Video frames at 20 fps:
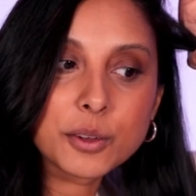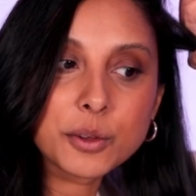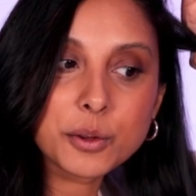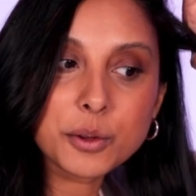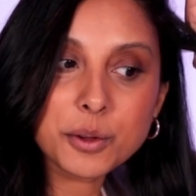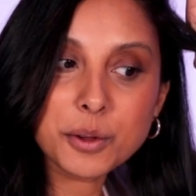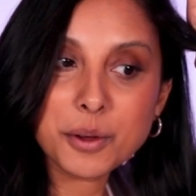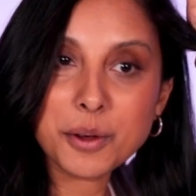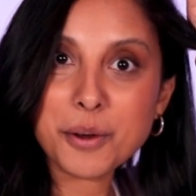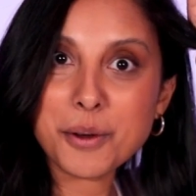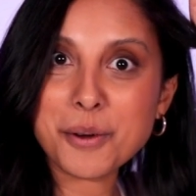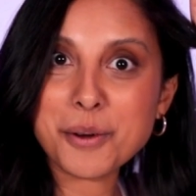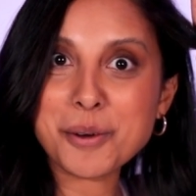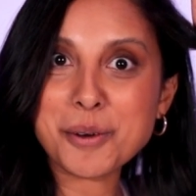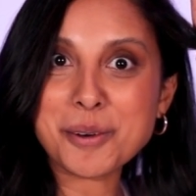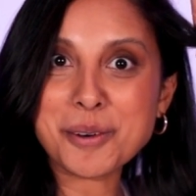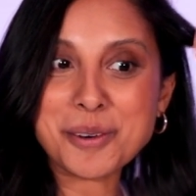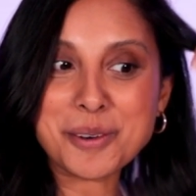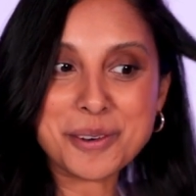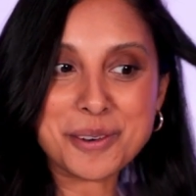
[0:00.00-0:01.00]

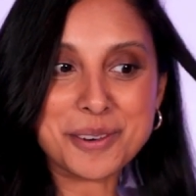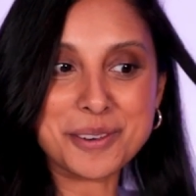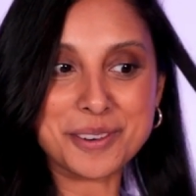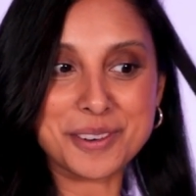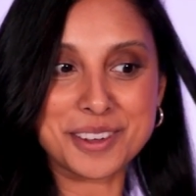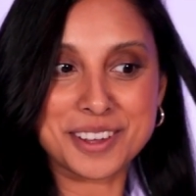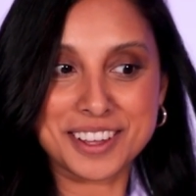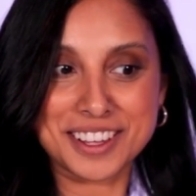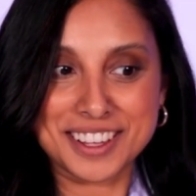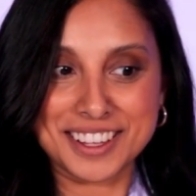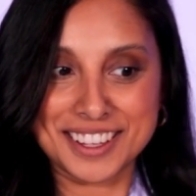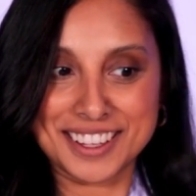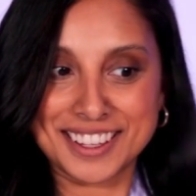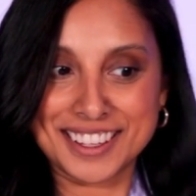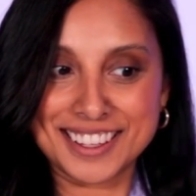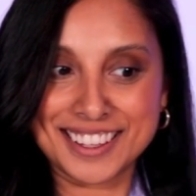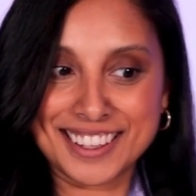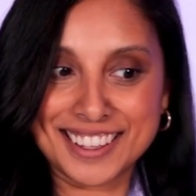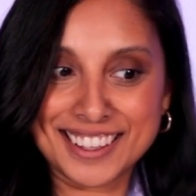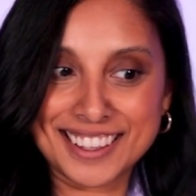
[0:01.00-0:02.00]
Ooh.
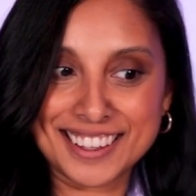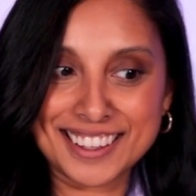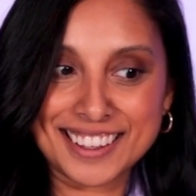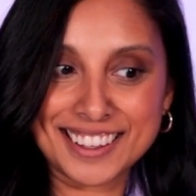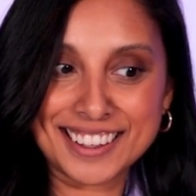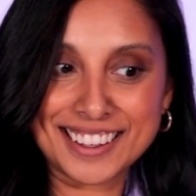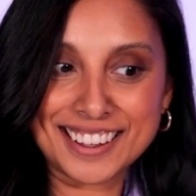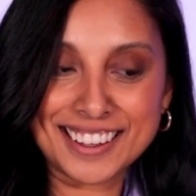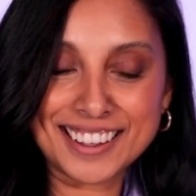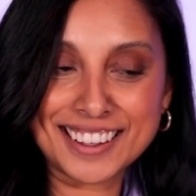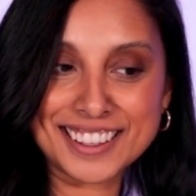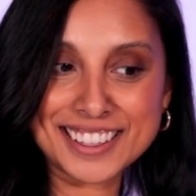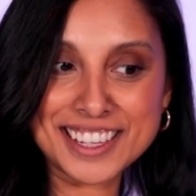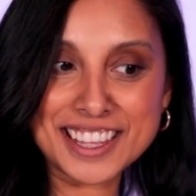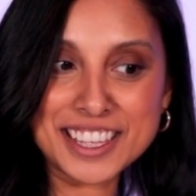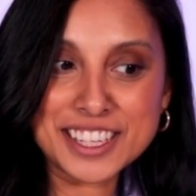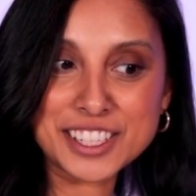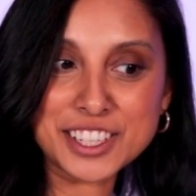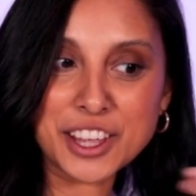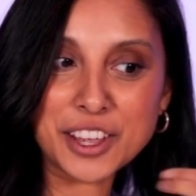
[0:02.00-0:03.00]
So
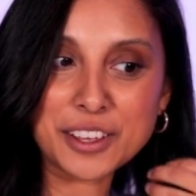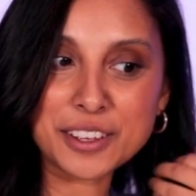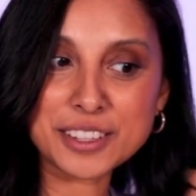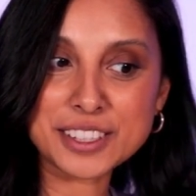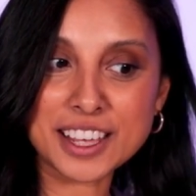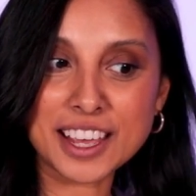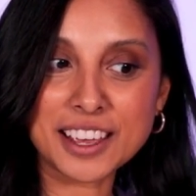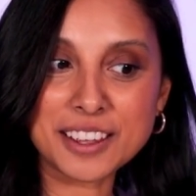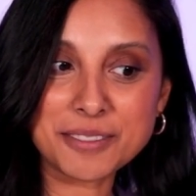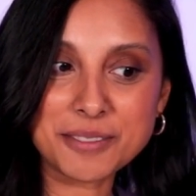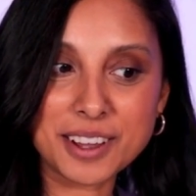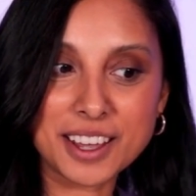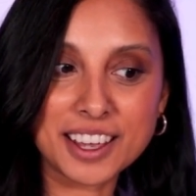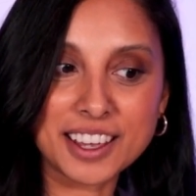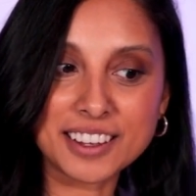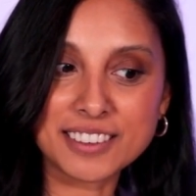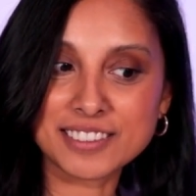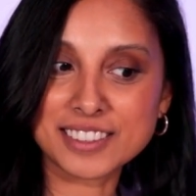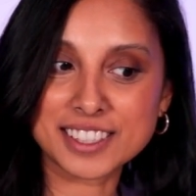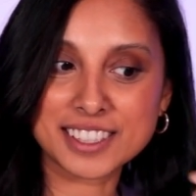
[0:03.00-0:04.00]
these curls and
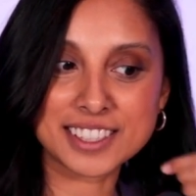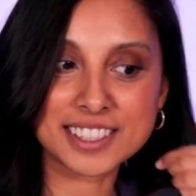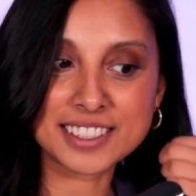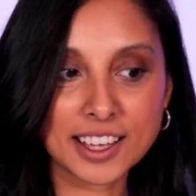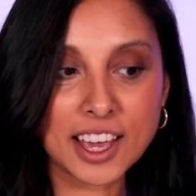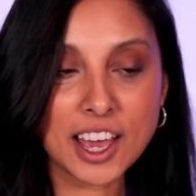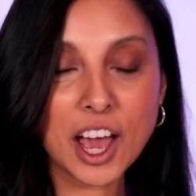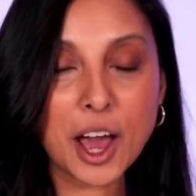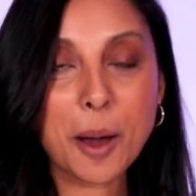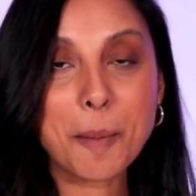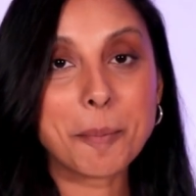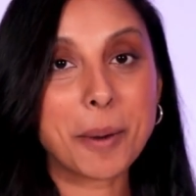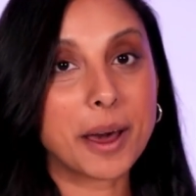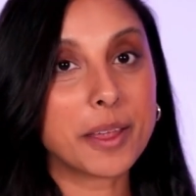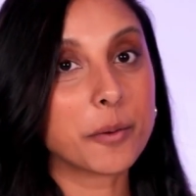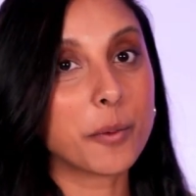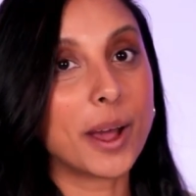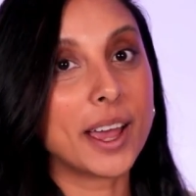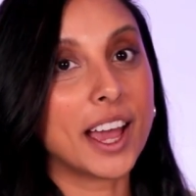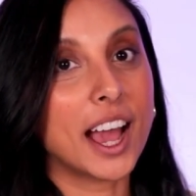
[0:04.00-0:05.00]
waves. By
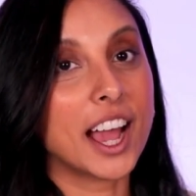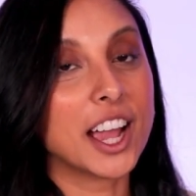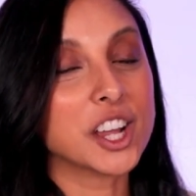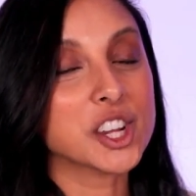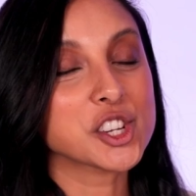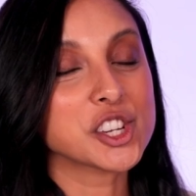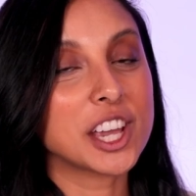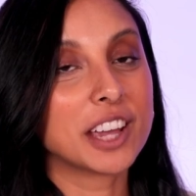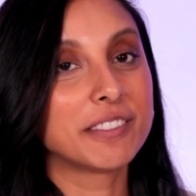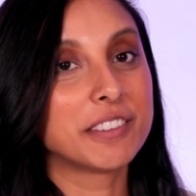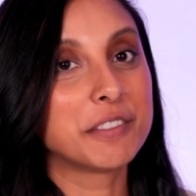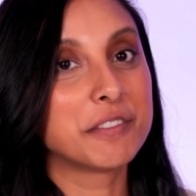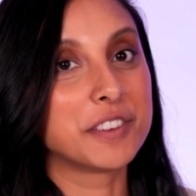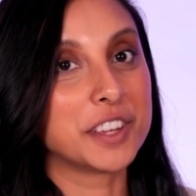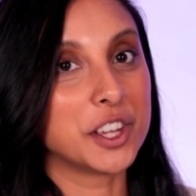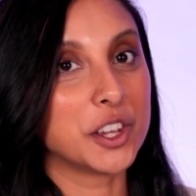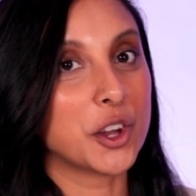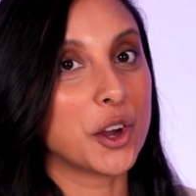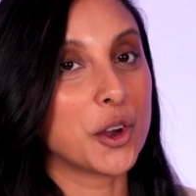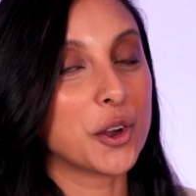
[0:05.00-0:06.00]
the way, I actually have a
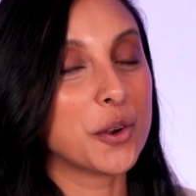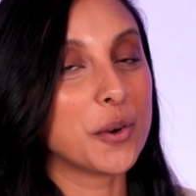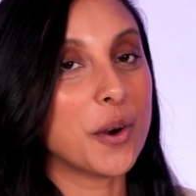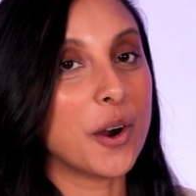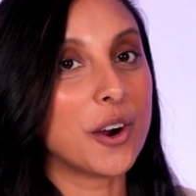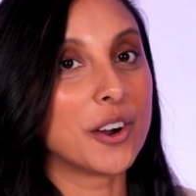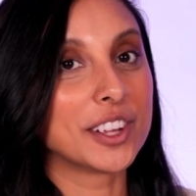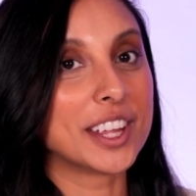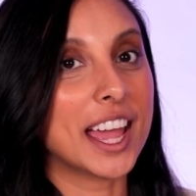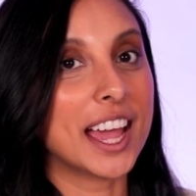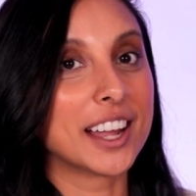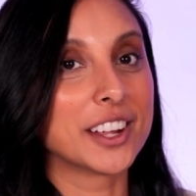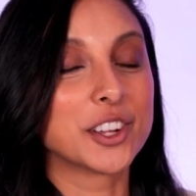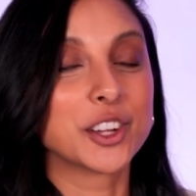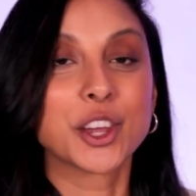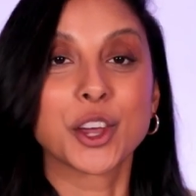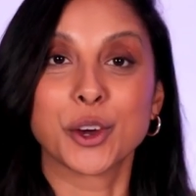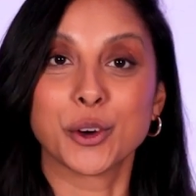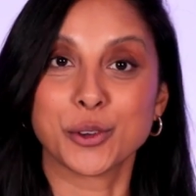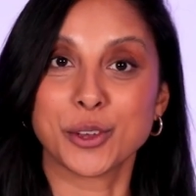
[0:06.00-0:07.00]
video on how to
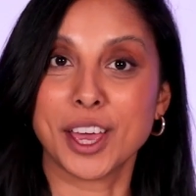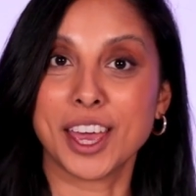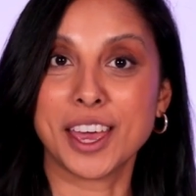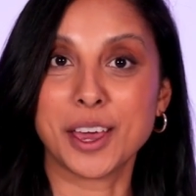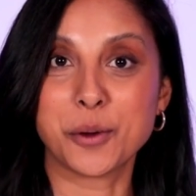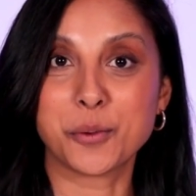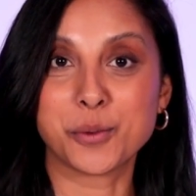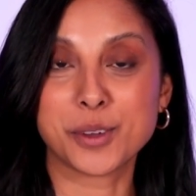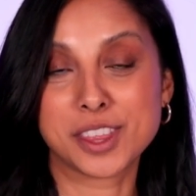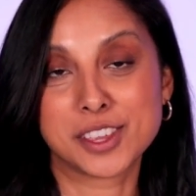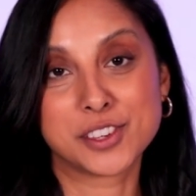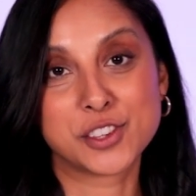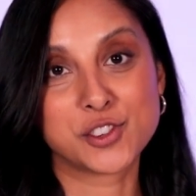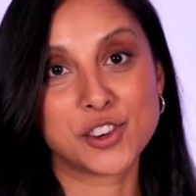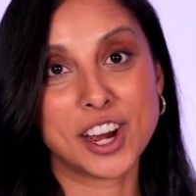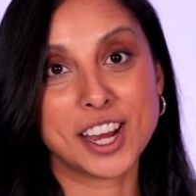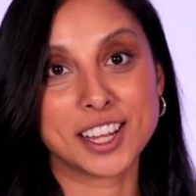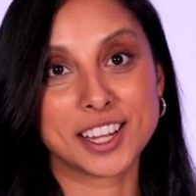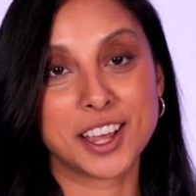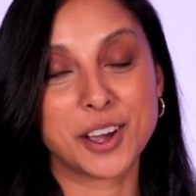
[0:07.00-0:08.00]
curl your hair with a
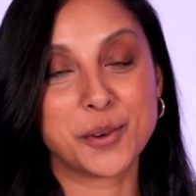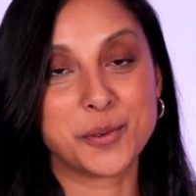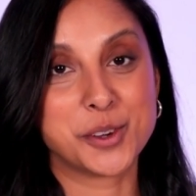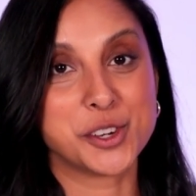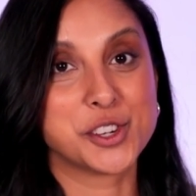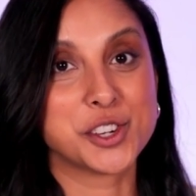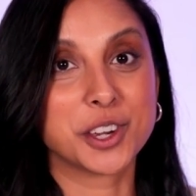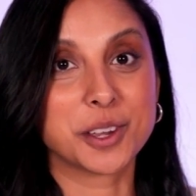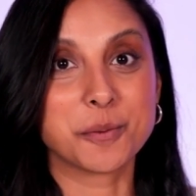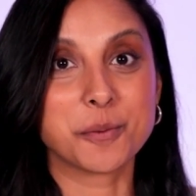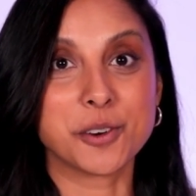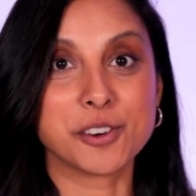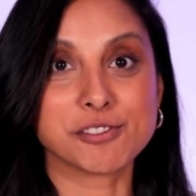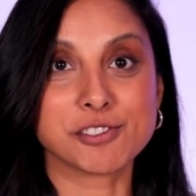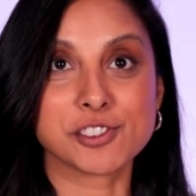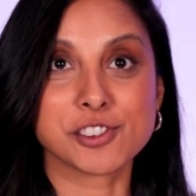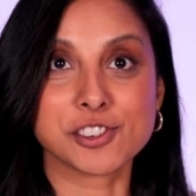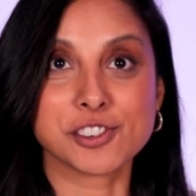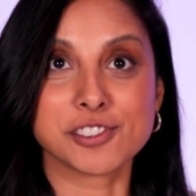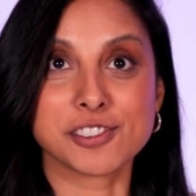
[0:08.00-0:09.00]
straightener, which you can
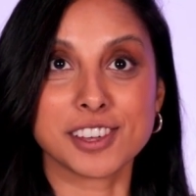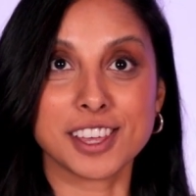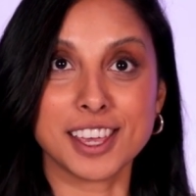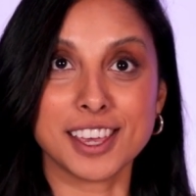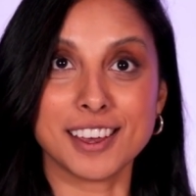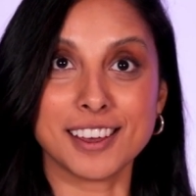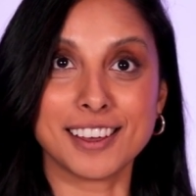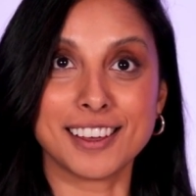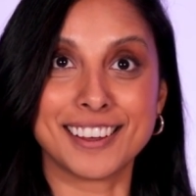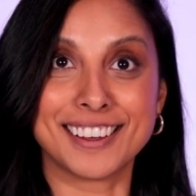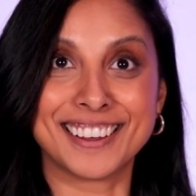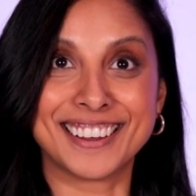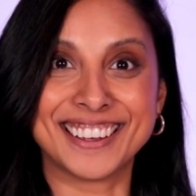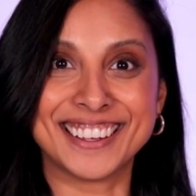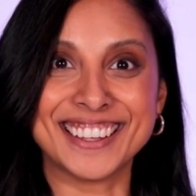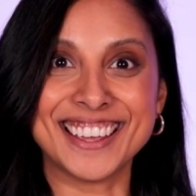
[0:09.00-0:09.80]
watch here. Yeah.